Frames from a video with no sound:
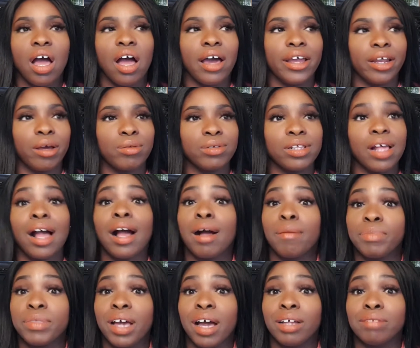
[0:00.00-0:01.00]
And I was like,
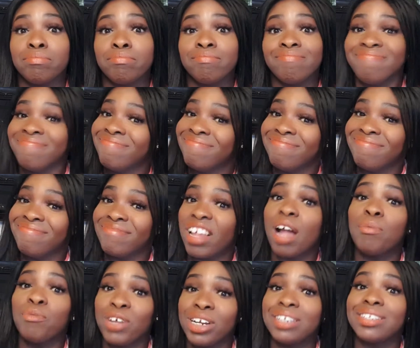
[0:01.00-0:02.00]
I'm done,
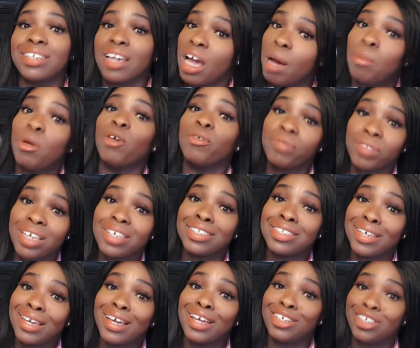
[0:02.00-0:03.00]
I'm ready to come off
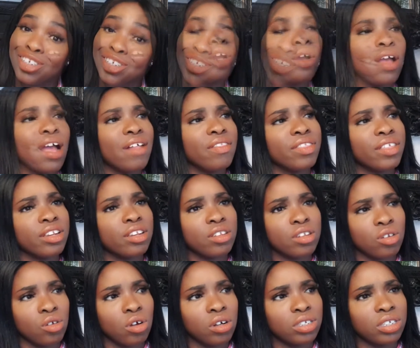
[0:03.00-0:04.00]
this ish. You know? And the
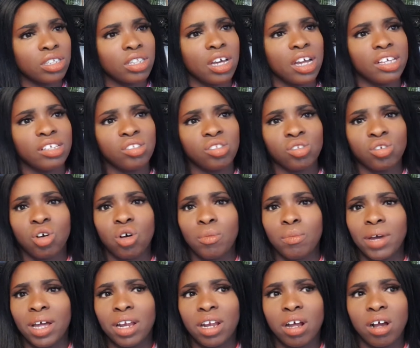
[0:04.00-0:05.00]
doctor that I saw on
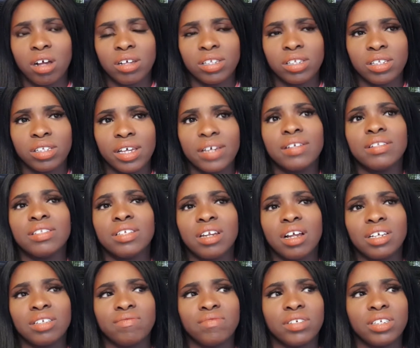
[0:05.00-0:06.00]
my last, second to
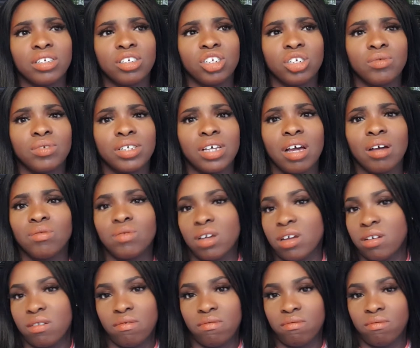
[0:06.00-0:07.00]
last visit, she was like, oh
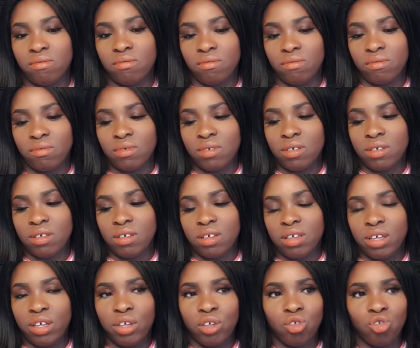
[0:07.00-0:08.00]
no,
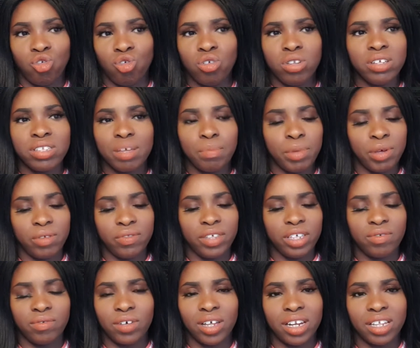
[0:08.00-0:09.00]
you need to be on
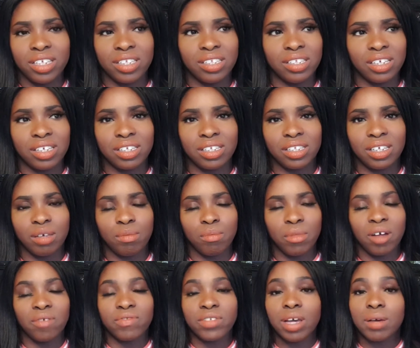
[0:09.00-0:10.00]
this for at least sixteen
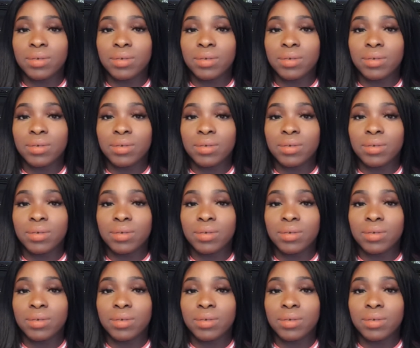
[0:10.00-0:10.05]
months.